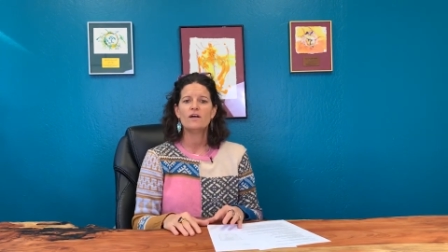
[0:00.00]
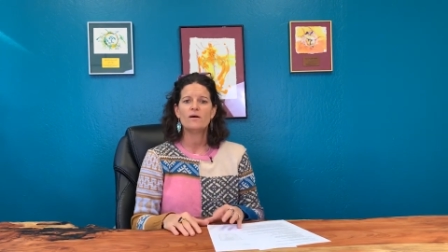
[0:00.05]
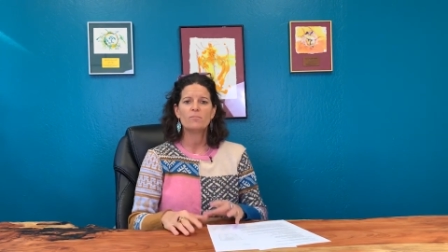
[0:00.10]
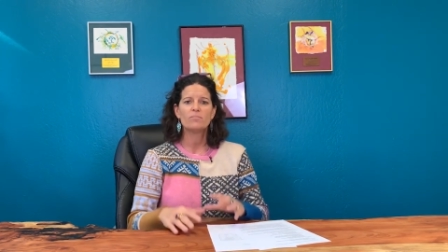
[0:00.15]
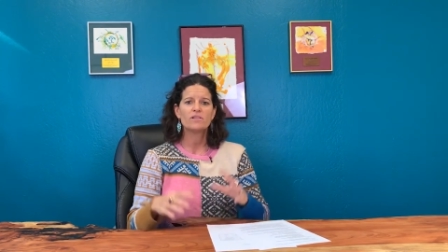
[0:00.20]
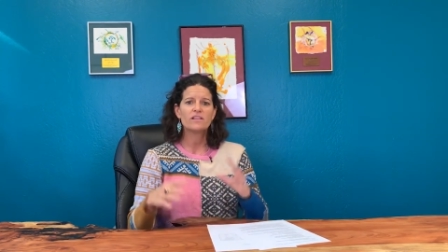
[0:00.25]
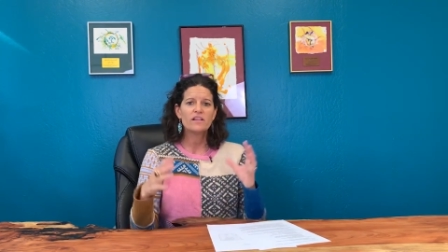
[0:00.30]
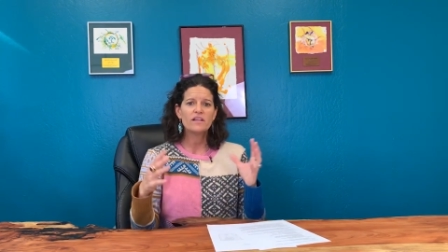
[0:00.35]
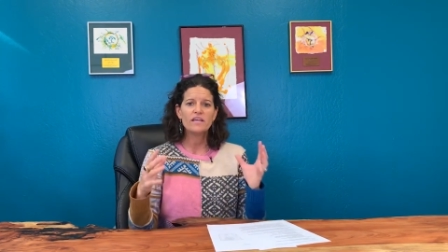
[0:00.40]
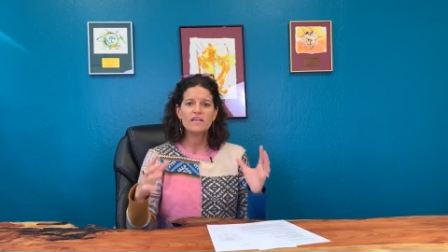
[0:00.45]

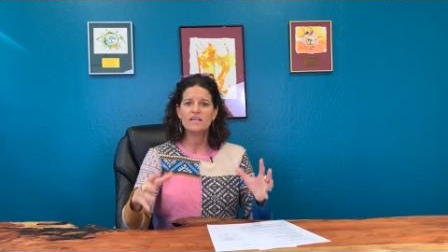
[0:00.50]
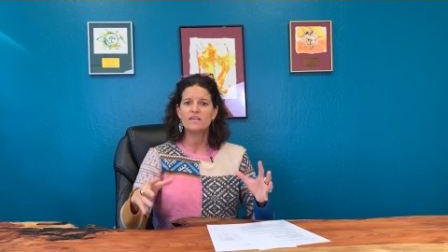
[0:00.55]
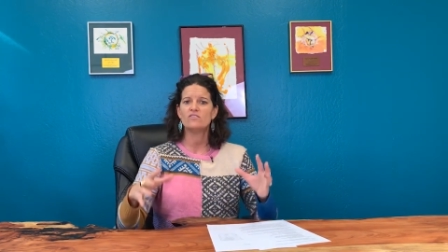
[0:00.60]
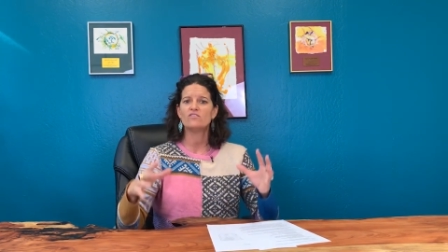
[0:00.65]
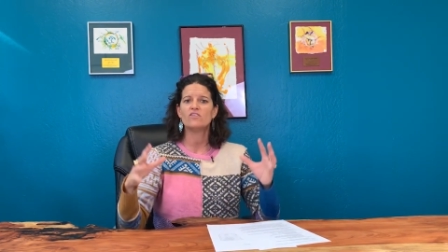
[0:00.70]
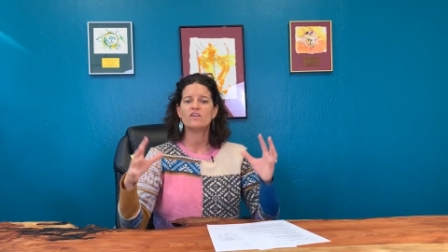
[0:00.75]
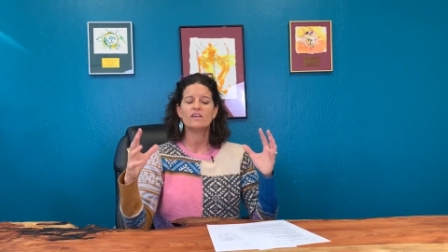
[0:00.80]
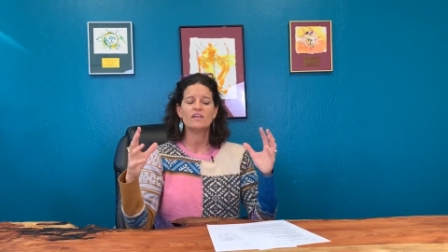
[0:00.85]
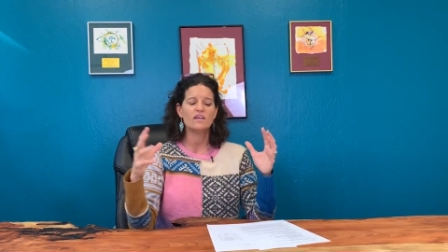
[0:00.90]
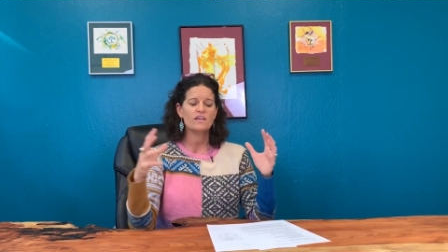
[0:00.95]

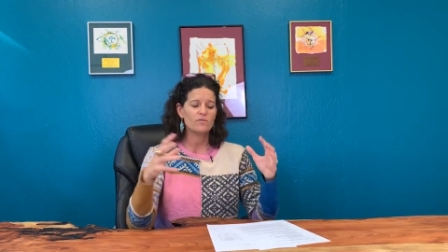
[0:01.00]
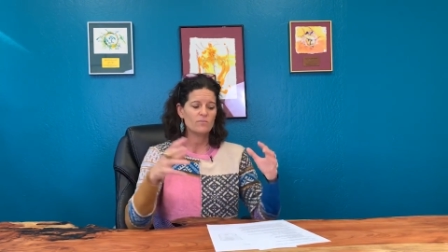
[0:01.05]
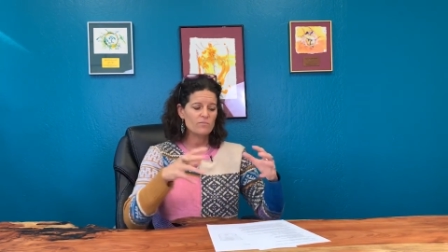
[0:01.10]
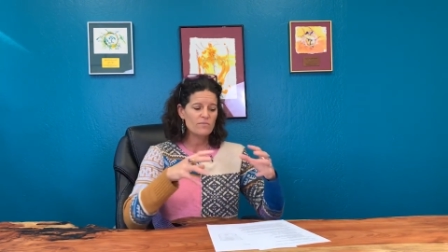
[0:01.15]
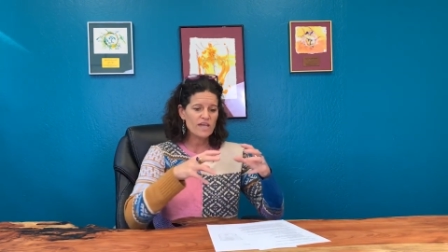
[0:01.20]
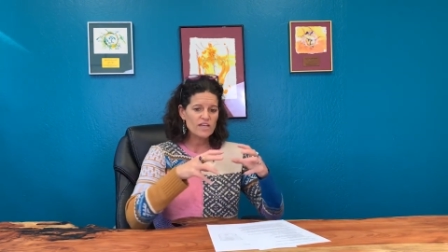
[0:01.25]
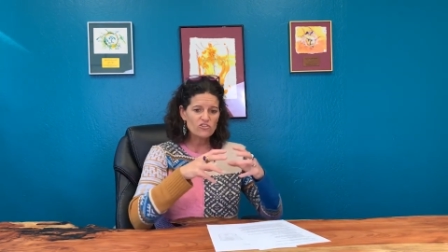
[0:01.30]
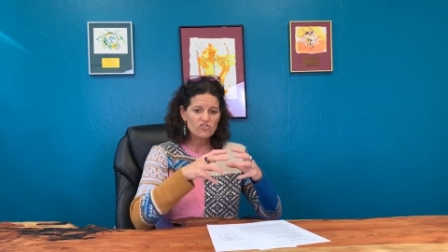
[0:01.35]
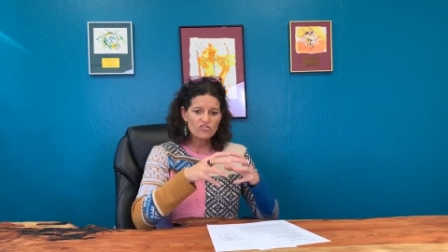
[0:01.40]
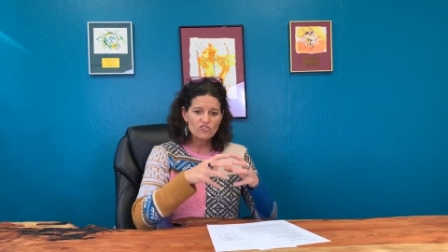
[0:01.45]
please eh,
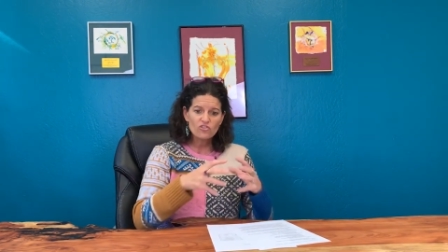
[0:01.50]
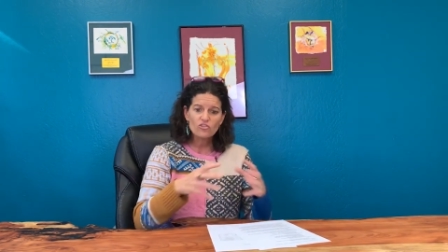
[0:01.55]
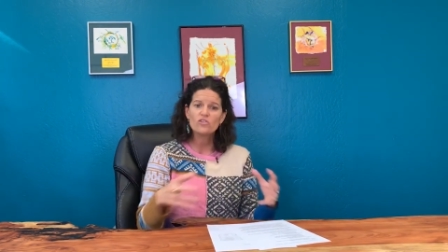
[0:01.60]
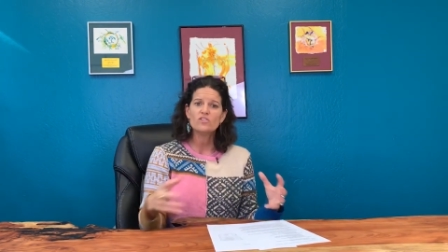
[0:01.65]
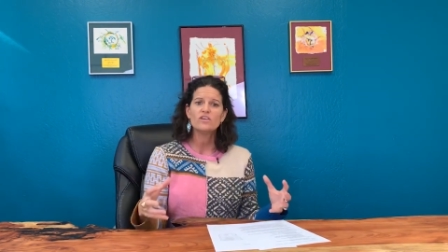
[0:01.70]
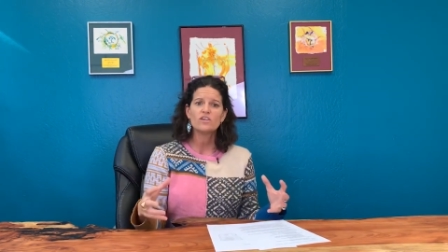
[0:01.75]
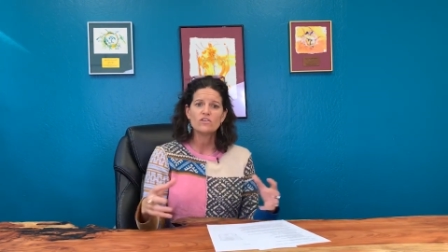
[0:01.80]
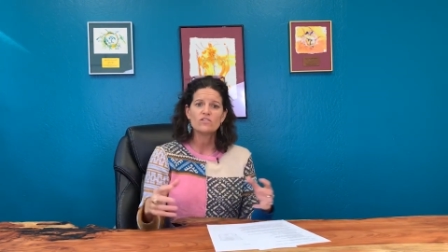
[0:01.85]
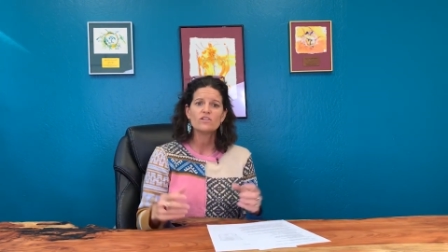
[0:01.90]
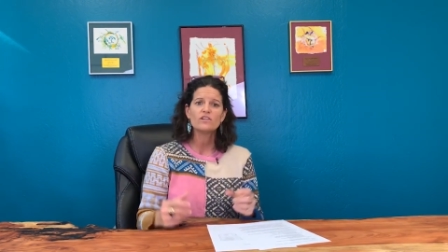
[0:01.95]
make sure
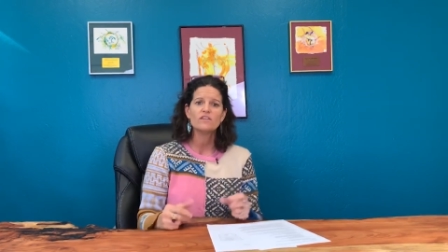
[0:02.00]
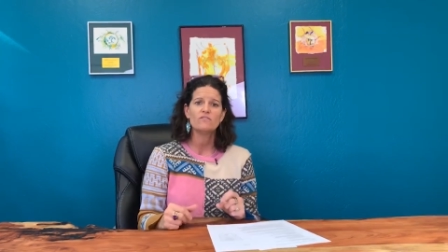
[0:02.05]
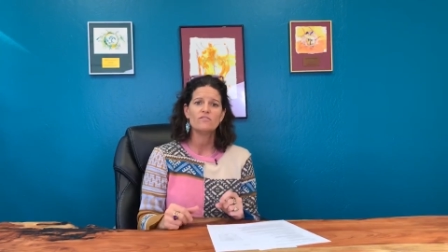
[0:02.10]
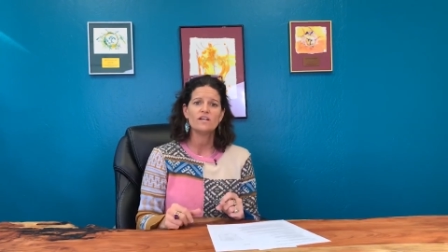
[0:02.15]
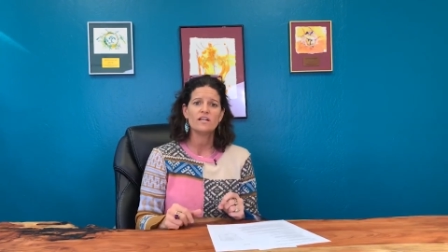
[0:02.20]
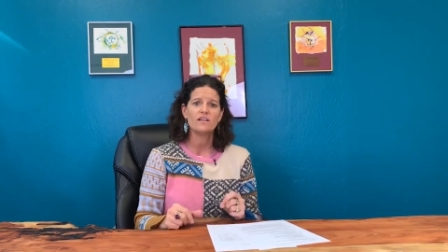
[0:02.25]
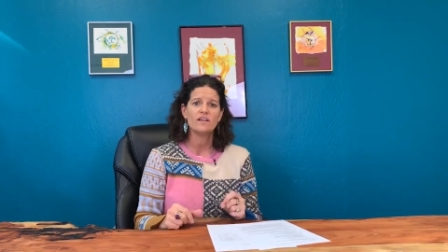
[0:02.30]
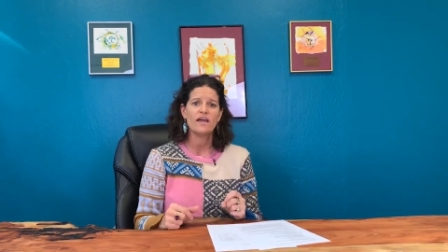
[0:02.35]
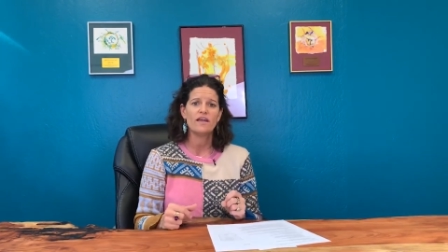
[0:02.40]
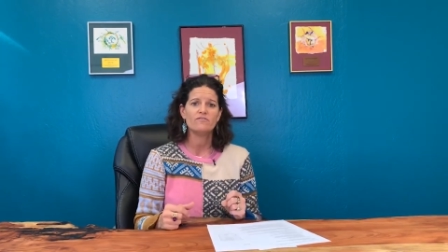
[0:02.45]
that you're living
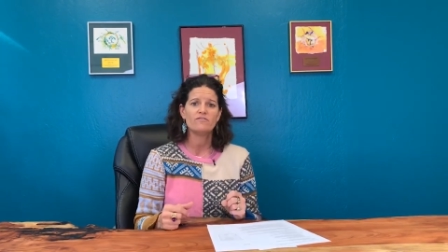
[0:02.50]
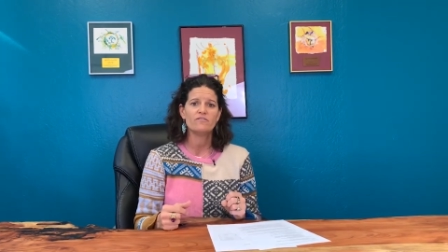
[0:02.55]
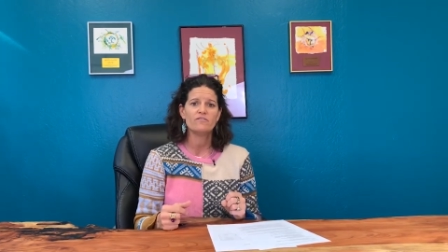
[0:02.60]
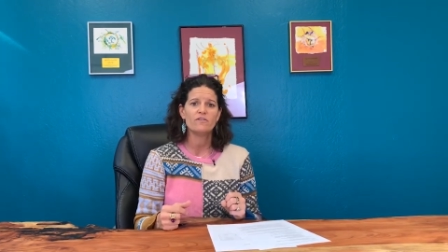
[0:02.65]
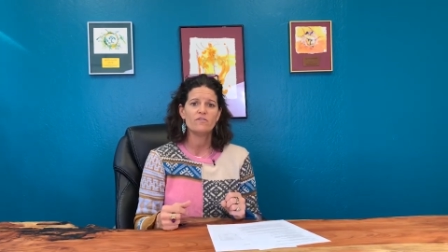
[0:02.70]
a life